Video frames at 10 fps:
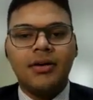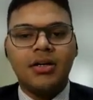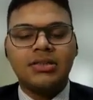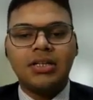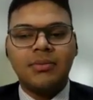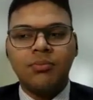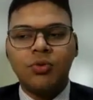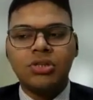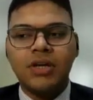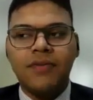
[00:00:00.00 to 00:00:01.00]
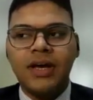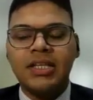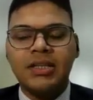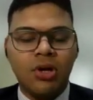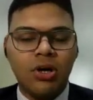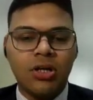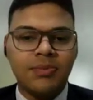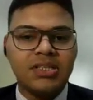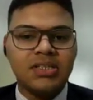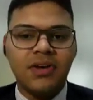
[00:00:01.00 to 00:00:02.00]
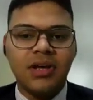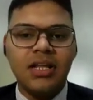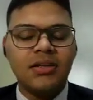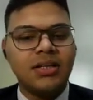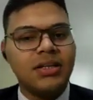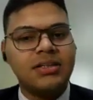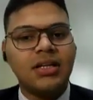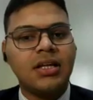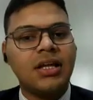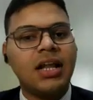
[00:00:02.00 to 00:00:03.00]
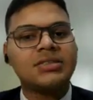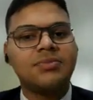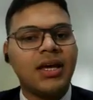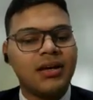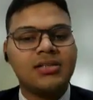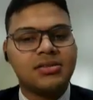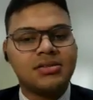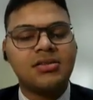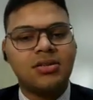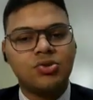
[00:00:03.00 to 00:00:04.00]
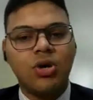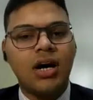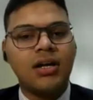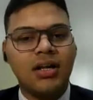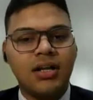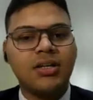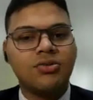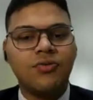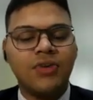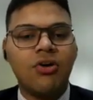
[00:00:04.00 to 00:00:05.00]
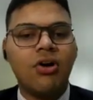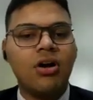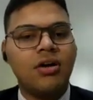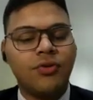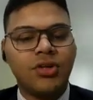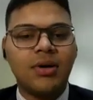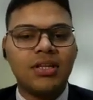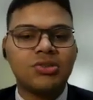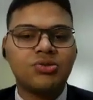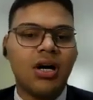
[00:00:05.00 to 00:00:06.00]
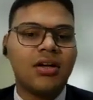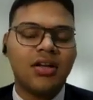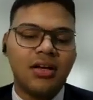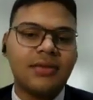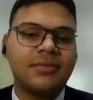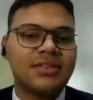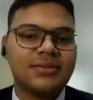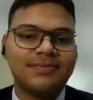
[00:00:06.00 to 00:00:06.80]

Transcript: And so most, if I talk specifically, so these are the glass bangles, Suhag Nagri. So we call Firozabad as Suhag Nagri.